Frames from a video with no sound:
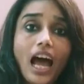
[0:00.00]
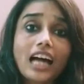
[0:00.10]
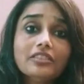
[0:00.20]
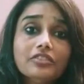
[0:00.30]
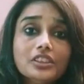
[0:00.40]

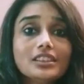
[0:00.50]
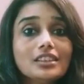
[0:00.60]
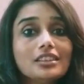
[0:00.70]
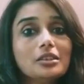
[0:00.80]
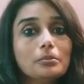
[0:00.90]
I first
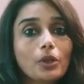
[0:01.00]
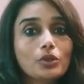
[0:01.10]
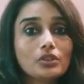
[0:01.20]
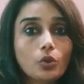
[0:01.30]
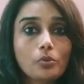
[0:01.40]
heard
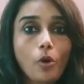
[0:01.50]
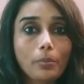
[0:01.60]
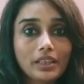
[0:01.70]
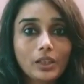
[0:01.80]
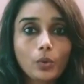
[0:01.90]
about
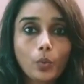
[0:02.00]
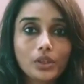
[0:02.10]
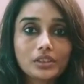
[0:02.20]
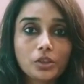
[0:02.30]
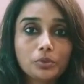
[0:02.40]
Homeopathic
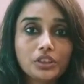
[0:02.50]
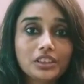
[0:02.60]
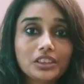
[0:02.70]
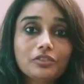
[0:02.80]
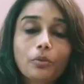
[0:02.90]
World
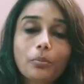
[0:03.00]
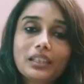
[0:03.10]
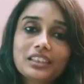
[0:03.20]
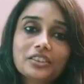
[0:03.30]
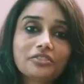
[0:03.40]
Community from my
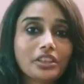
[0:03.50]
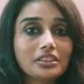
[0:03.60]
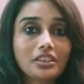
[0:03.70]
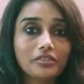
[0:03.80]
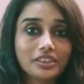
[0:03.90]
dear friend
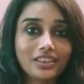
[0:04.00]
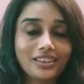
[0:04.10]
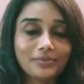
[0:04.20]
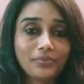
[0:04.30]
Kavita,